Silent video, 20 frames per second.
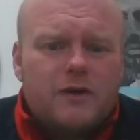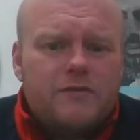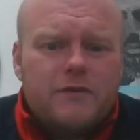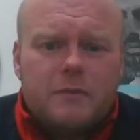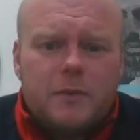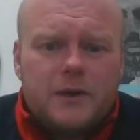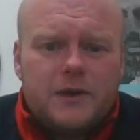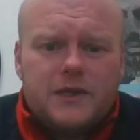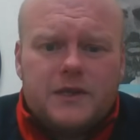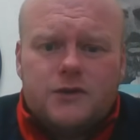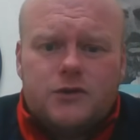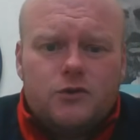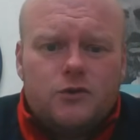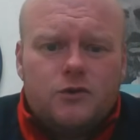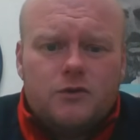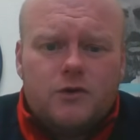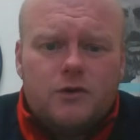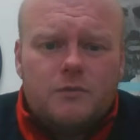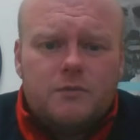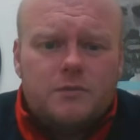everybody in
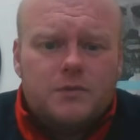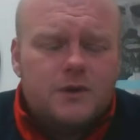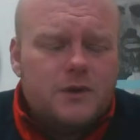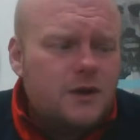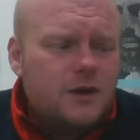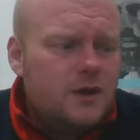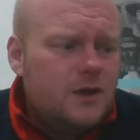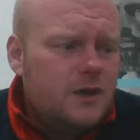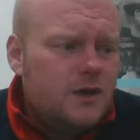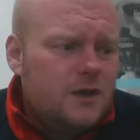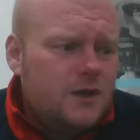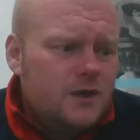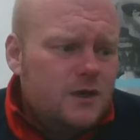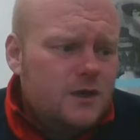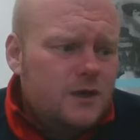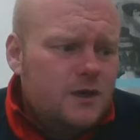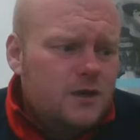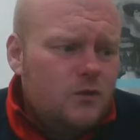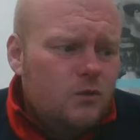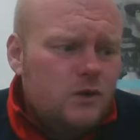Europe.
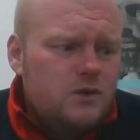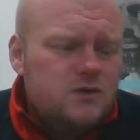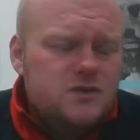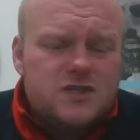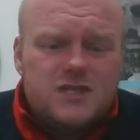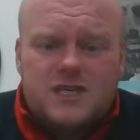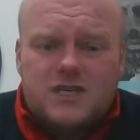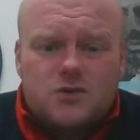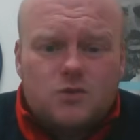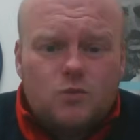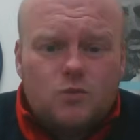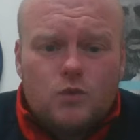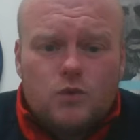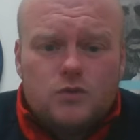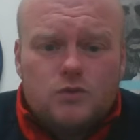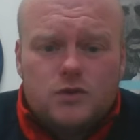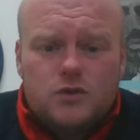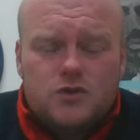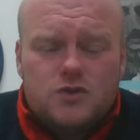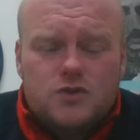One season
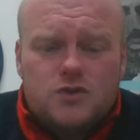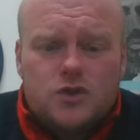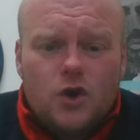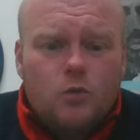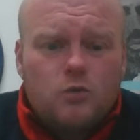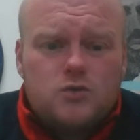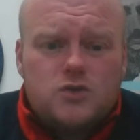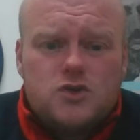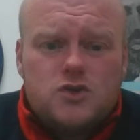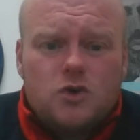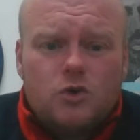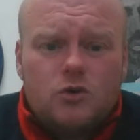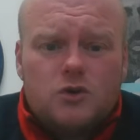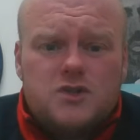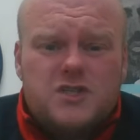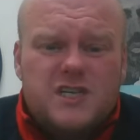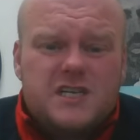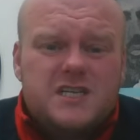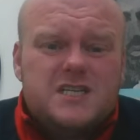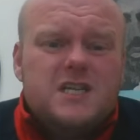wonders don't score
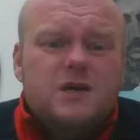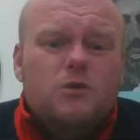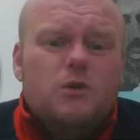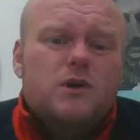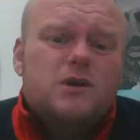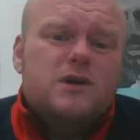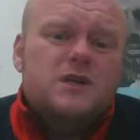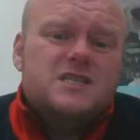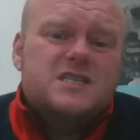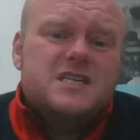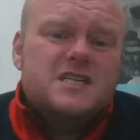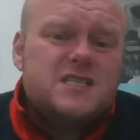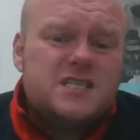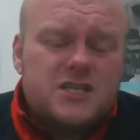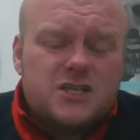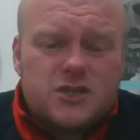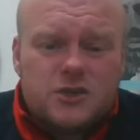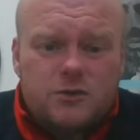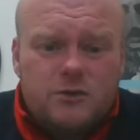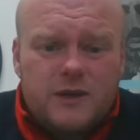61 in
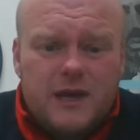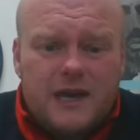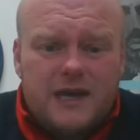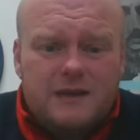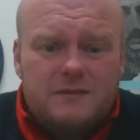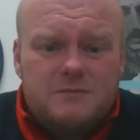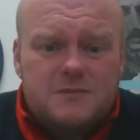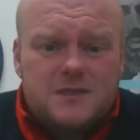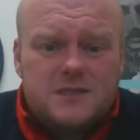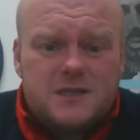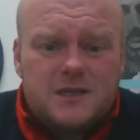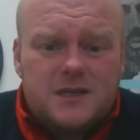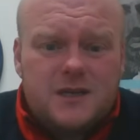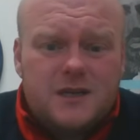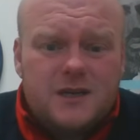62 games,